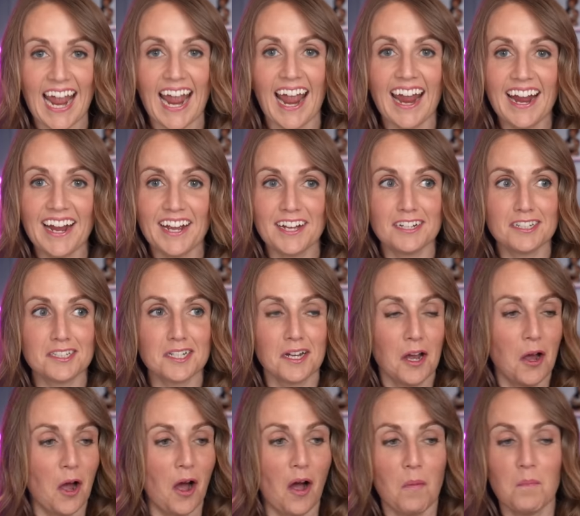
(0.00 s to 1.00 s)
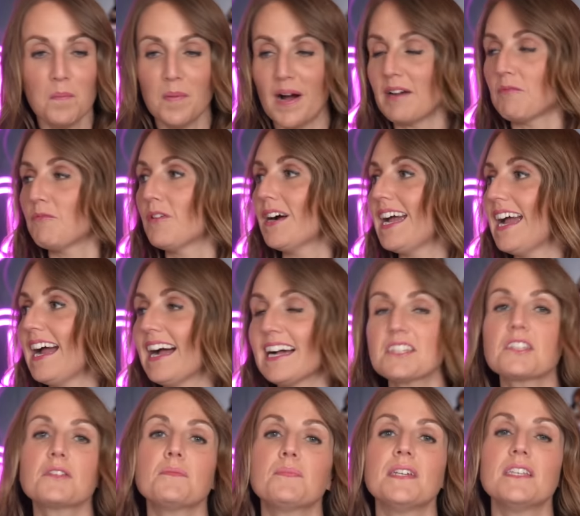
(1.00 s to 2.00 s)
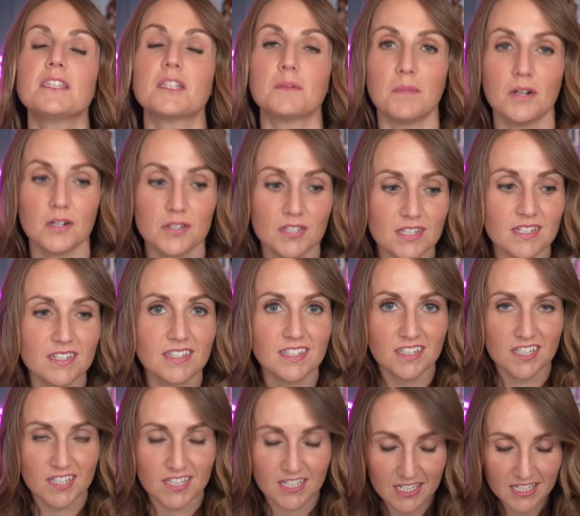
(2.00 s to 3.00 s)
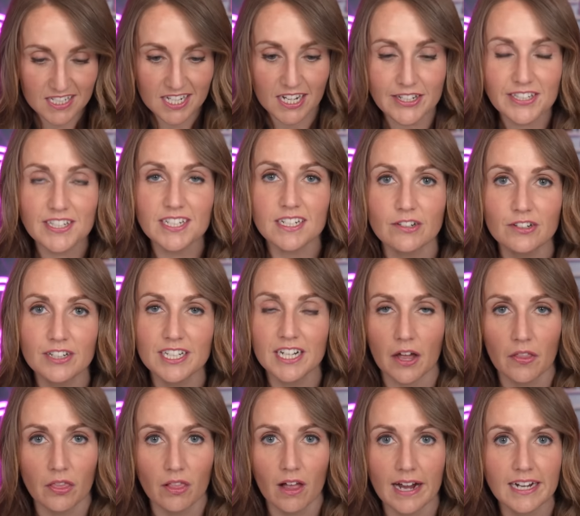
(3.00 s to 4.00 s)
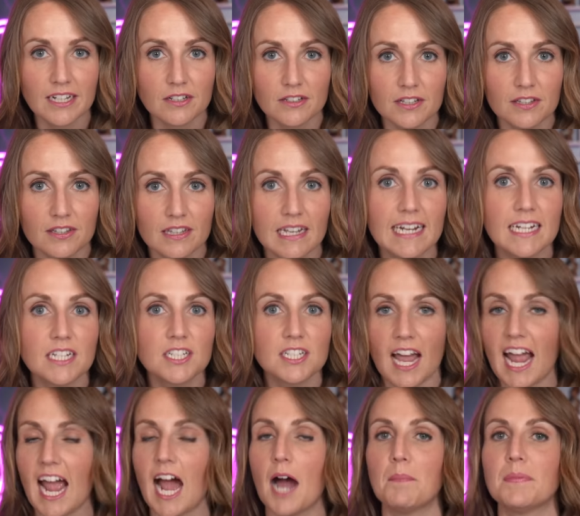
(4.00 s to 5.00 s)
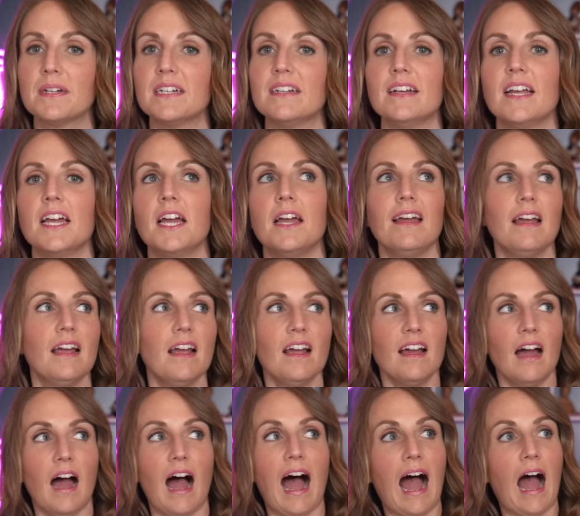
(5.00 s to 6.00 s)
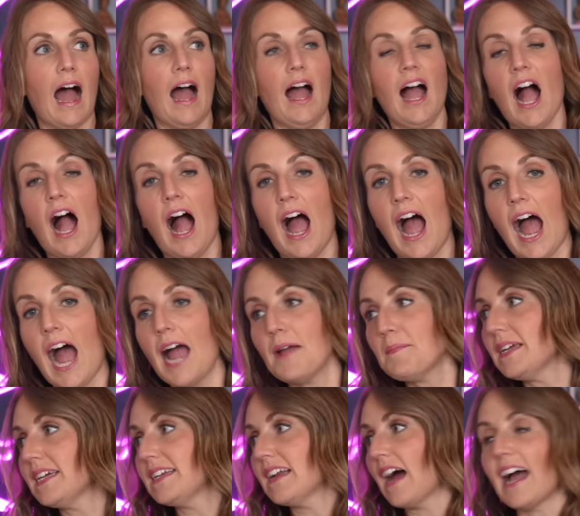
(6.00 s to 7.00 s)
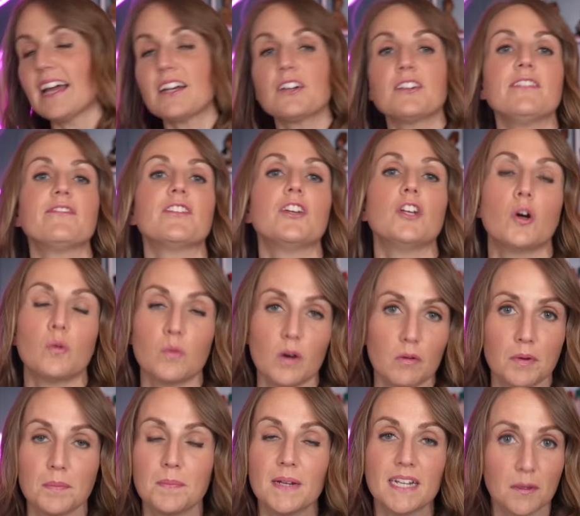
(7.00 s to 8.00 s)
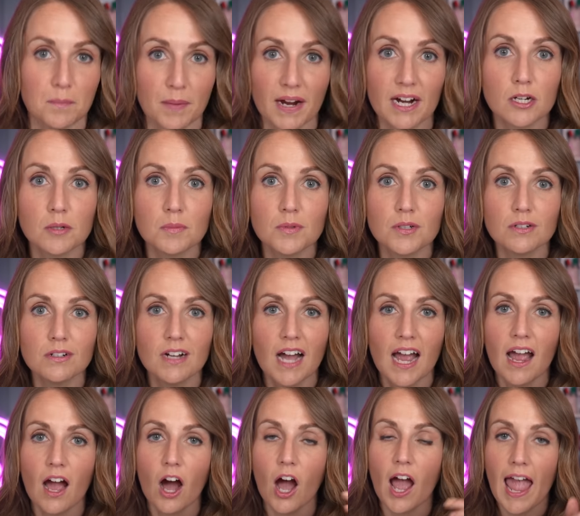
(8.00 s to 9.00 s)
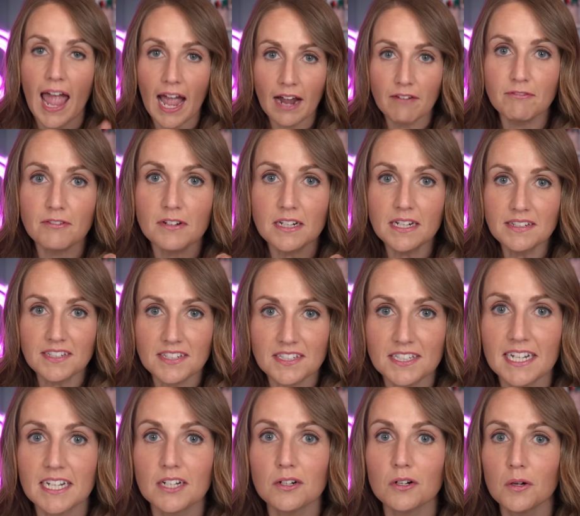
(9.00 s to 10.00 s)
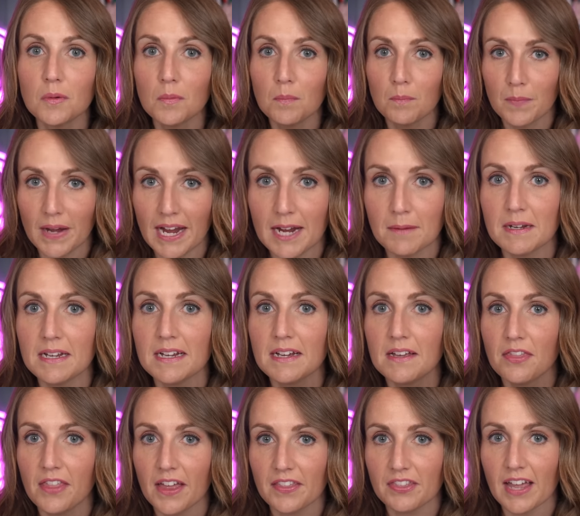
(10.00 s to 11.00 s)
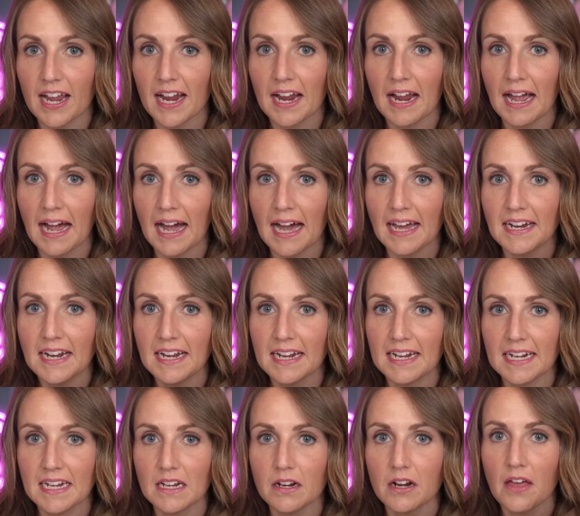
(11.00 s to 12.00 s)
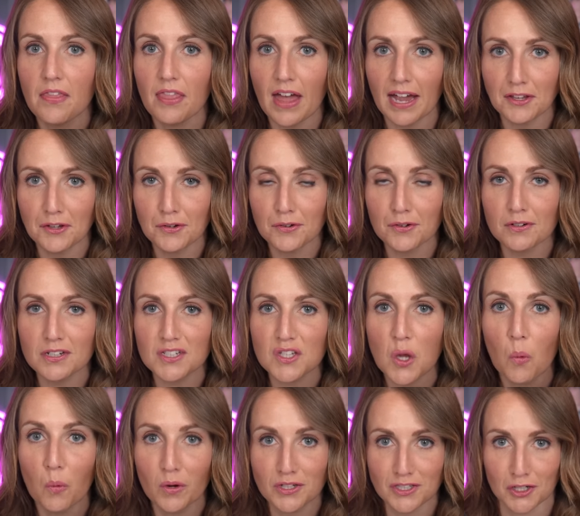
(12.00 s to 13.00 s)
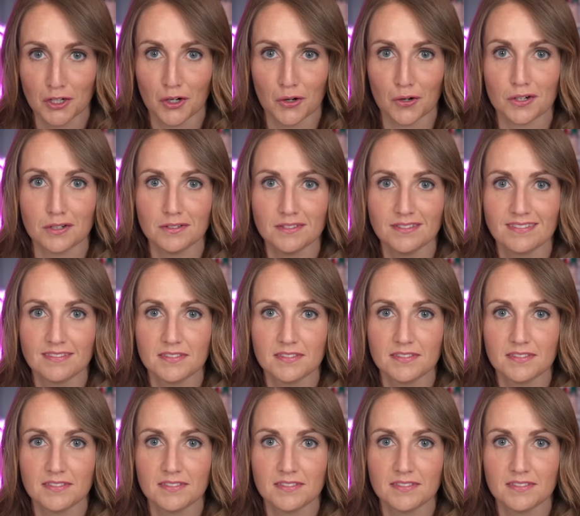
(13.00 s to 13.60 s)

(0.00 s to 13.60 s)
And by what has to be the most statistically unlikely thing to happen, I mean, I don't even know what would be comparable, Every single baby that they had in that uterus was a girl.